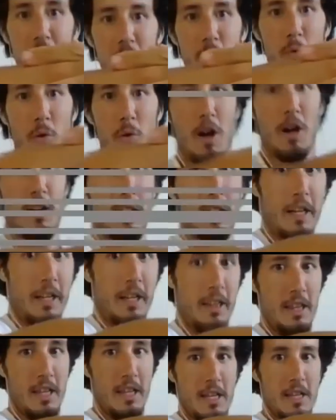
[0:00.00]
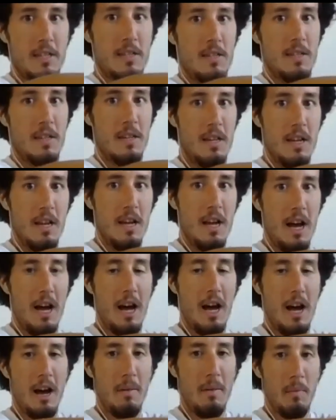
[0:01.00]
to walk like this,
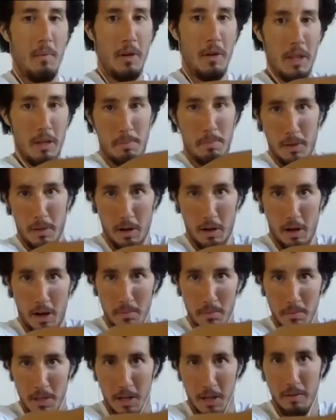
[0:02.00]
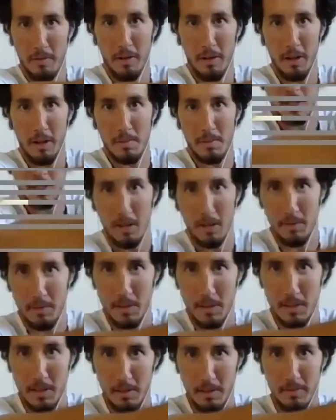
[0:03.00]
where they put their arms out in front of
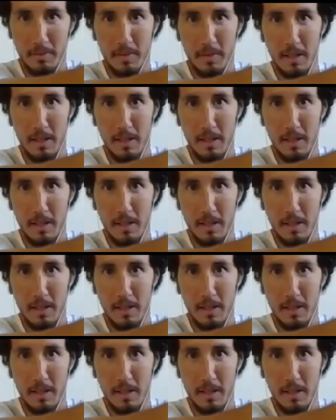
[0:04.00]
themselves as if